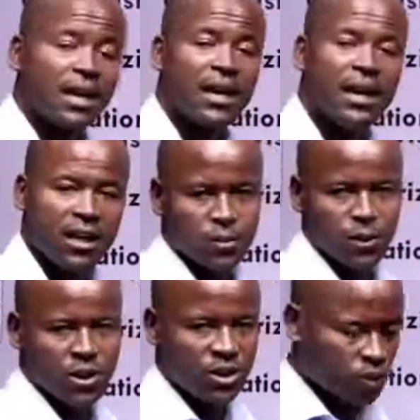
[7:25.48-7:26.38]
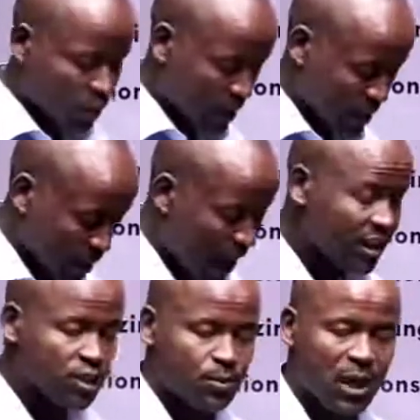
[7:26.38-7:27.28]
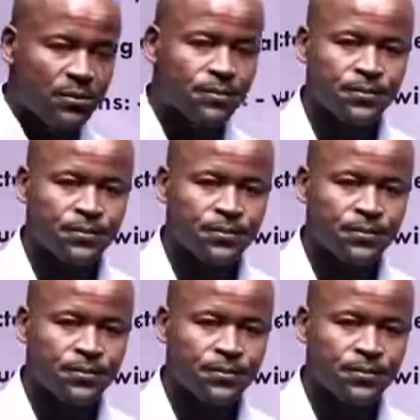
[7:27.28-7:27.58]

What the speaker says: expressions or under algebra.